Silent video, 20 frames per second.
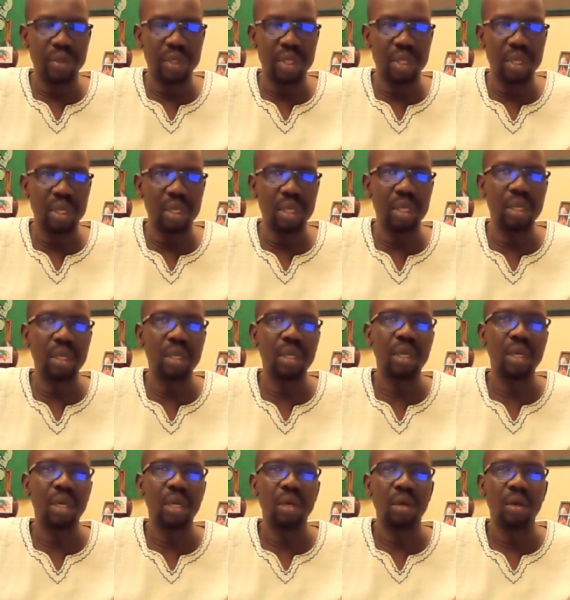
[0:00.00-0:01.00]

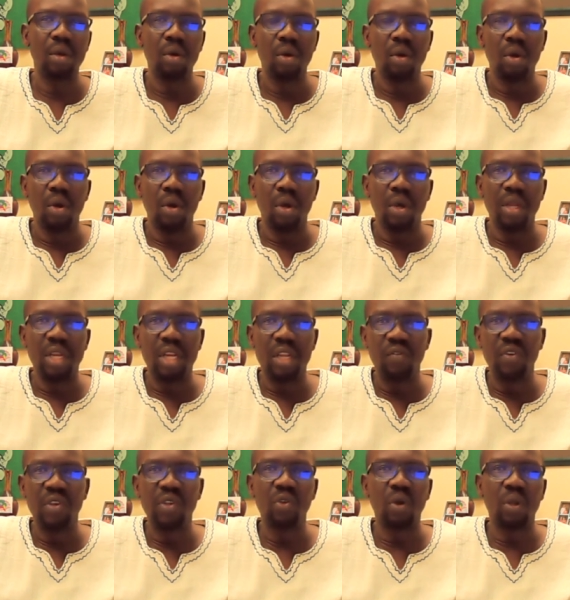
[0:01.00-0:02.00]
the
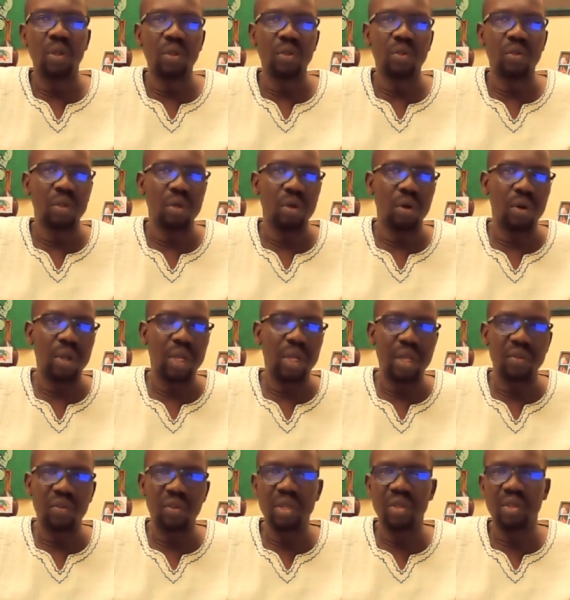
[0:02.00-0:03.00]
individuals,
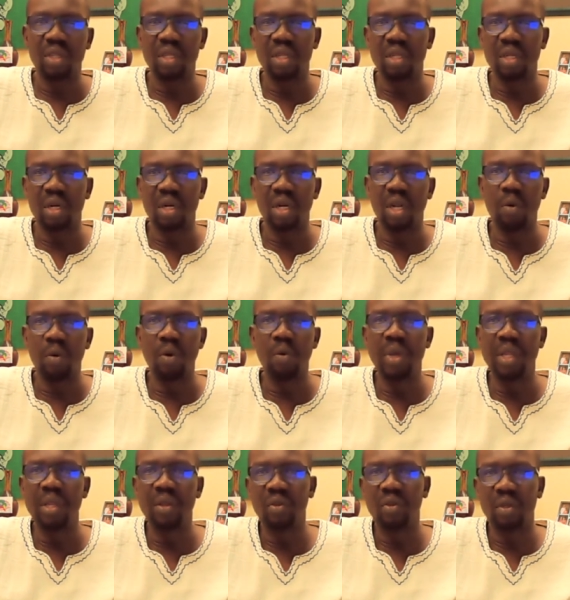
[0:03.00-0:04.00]
organizations, or
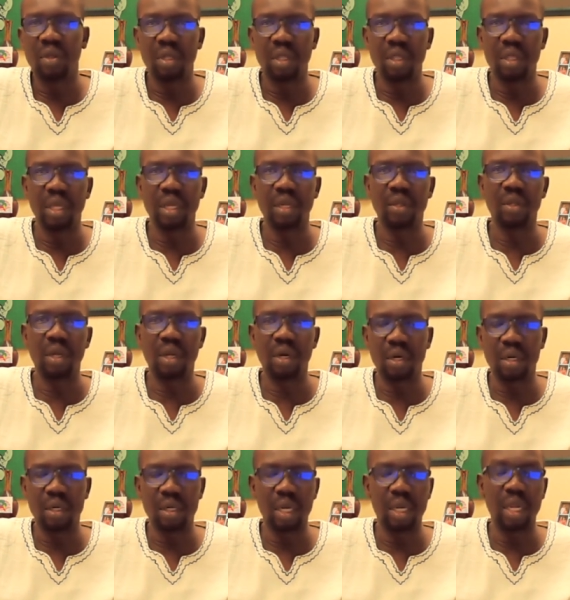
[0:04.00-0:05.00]
governments that
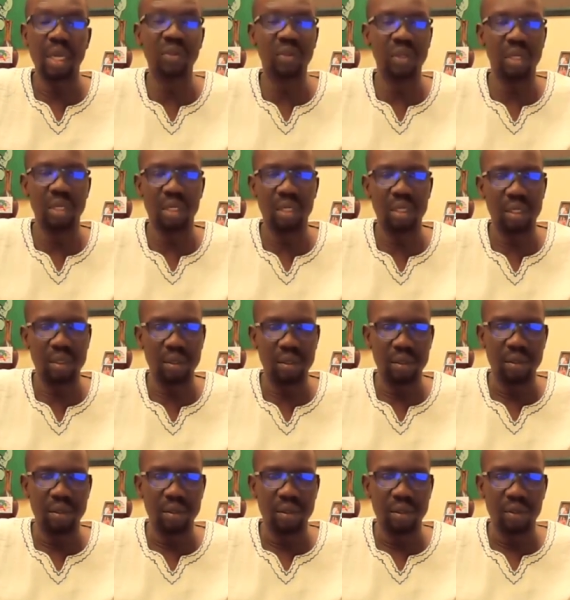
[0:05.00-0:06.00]
are reluctant
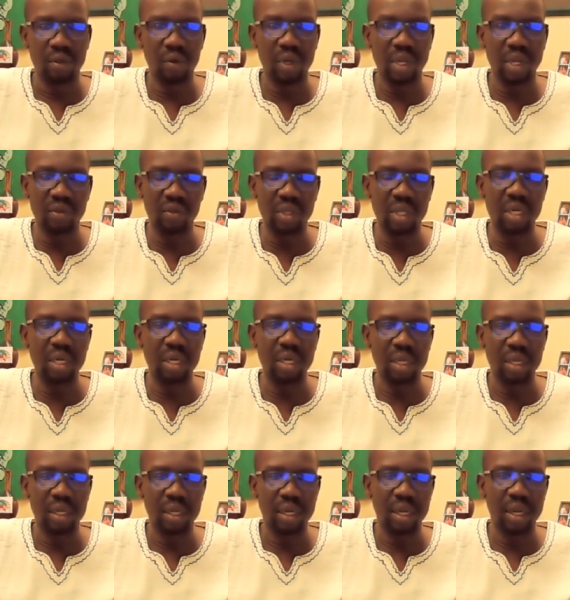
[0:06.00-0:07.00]
to listen,
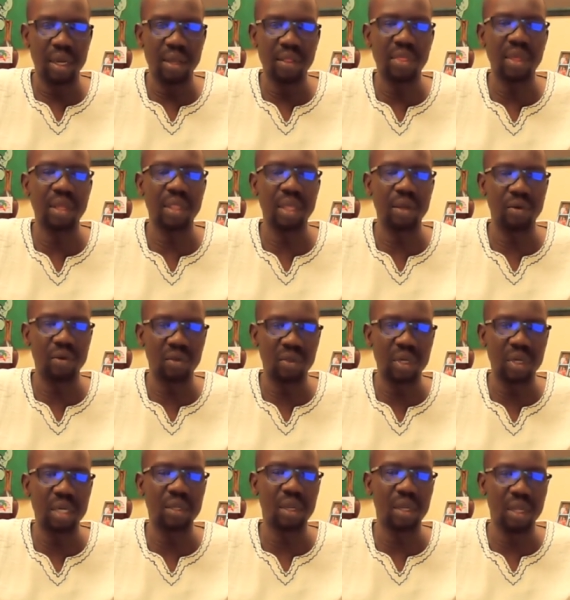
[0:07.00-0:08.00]
I think they will
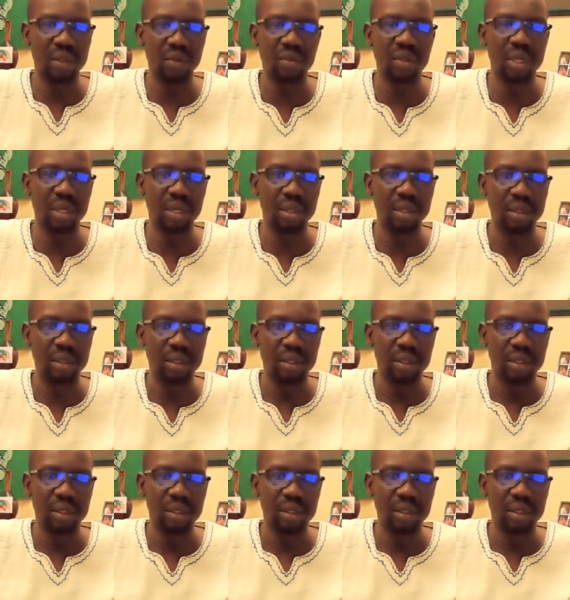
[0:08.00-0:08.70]
start to listen,